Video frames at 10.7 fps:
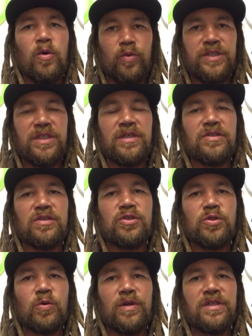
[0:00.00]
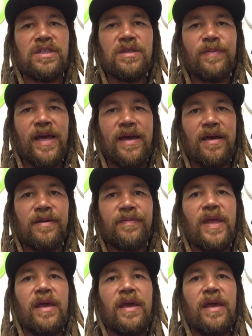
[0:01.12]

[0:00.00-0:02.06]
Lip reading: which is the short tee pad,